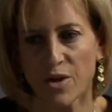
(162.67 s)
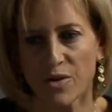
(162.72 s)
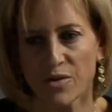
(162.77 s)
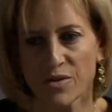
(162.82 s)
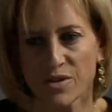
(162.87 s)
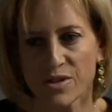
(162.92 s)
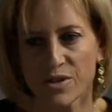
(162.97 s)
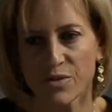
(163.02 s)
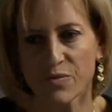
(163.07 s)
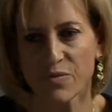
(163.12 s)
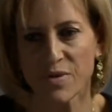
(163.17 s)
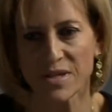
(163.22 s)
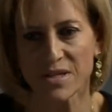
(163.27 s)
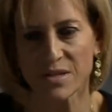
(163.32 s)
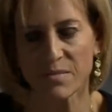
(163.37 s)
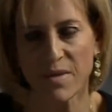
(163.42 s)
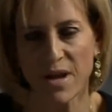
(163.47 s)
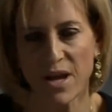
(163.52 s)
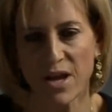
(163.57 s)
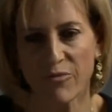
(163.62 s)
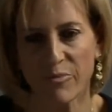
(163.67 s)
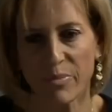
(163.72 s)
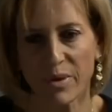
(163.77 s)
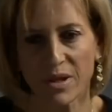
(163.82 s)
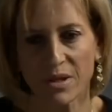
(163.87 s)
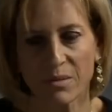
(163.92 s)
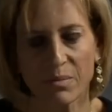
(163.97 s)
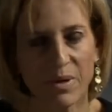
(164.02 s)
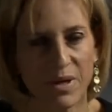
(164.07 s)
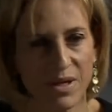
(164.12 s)
accuse Theresa May
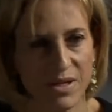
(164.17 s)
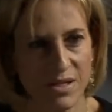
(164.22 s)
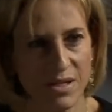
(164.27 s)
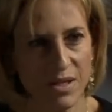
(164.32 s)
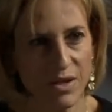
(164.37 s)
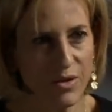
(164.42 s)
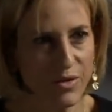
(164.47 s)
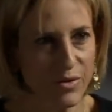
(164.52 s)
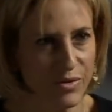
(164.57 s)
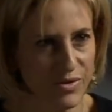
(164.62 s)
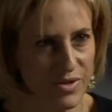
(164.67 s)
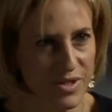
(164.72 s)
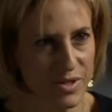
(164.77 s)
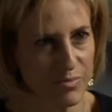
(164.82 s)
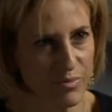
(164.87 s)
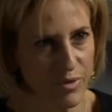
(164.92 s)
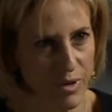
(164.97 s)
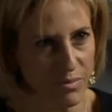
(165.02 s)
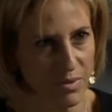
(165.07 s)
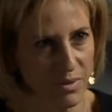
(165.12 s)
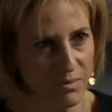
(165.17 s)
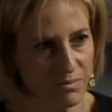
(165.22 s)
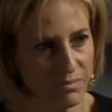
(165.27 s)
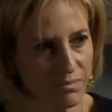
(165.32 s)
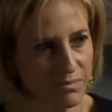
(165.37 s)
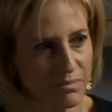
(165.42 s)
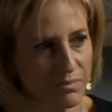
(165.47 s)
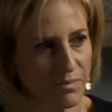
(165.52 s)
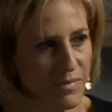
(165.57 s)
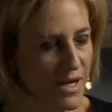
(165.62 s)
of being the person that caused the
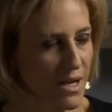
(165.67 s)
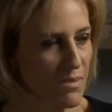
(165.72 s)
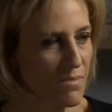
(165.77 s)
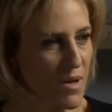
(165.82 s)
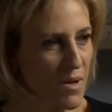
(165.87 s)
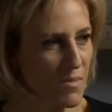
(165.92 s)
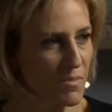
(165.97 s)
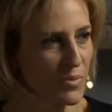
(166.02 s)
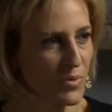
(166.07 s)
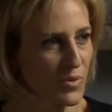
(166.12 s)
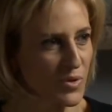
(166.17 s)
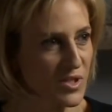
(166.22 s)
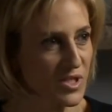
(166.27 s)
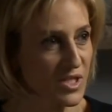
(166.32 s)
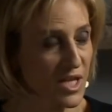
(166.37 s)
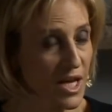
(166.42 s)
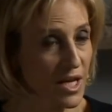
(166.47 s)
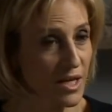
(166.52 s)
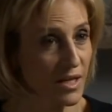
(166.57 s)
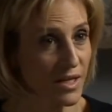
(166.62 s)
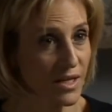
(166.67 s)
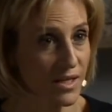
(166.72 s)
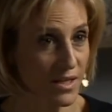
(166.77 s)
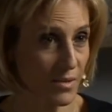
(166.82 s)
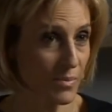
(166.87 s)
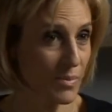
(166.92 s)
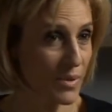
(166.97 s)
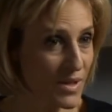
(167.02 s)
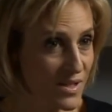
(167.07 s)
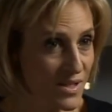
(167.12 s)
problem. Many people will say
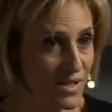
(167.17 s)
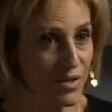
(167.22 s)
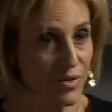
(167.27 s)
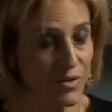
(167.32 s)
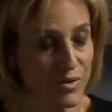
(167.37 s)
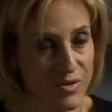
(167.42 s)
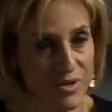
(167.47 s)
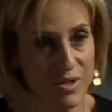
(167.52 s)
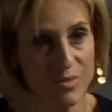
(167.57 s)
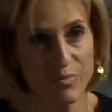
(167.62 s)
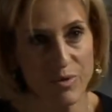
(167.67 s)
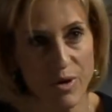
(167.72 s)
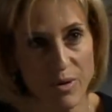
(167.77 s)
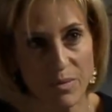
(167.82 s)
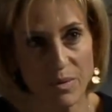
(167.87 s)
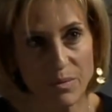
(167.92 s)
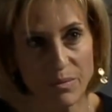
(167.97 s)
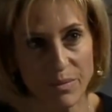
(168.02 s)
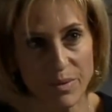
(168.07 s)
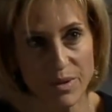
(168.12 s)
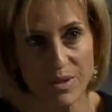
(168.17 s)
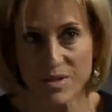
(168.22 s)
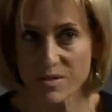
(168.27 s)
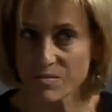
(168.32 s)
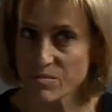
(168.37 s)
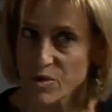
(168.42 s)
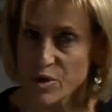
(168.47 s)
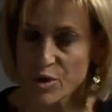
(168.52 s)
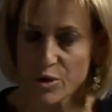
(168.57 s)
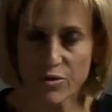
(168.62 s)
the person that caused the problem
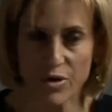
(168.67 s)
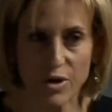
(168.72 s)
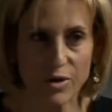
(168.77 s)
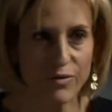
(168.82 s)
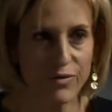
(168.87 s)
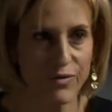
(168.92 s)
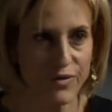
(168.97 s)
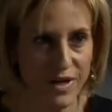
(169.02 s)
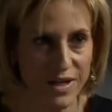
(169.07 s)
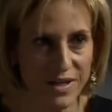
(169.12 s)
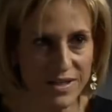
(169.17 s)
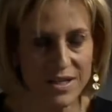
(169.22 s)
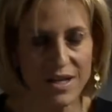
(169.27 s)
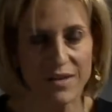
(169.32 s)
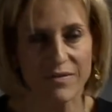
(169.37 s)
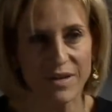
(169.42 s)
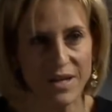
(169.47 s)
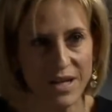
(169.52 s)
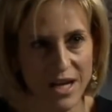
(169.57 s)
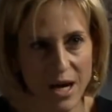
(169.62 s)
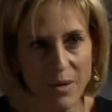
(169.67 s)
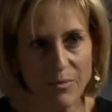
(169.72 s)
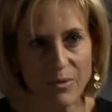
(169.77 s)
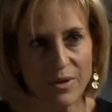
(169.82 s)
was your old friend David